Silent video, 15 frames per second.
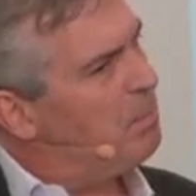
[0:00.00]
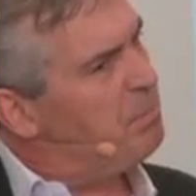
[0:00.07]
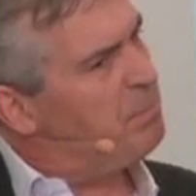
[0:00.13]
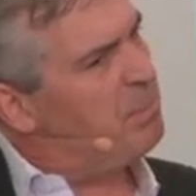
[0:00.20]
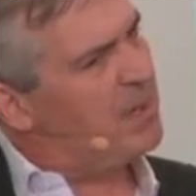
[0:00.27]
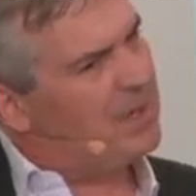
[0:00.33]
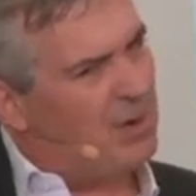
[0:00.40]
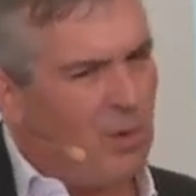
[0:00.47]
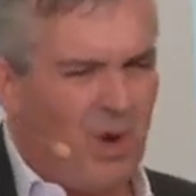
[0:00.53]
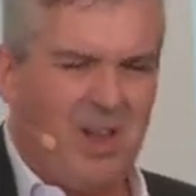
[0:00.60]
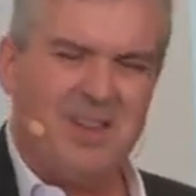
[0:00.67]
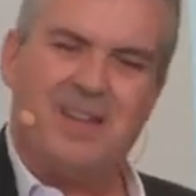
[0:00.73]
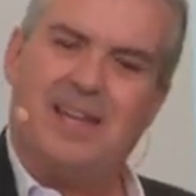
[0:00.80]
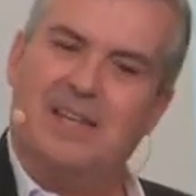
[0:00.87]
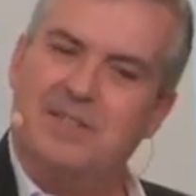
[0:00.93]
but
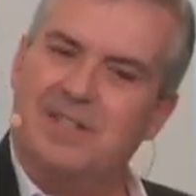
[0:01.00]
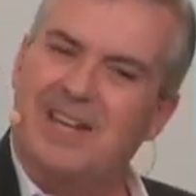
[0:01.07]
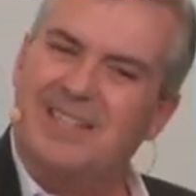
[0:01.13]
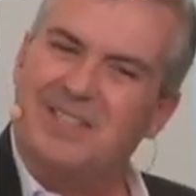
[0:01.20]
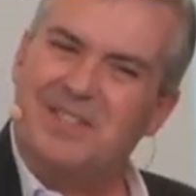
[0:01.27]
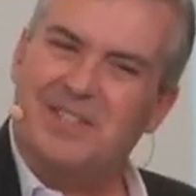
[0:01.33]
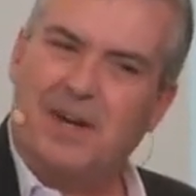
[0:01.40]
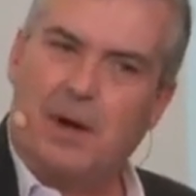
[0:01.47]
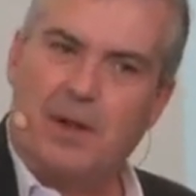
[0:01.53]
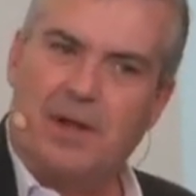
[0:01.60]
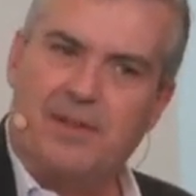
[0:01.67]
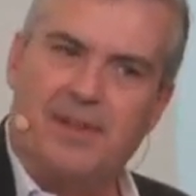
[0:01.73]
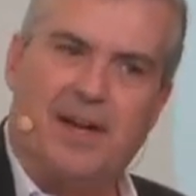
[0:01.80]
quality isn't necessarily there.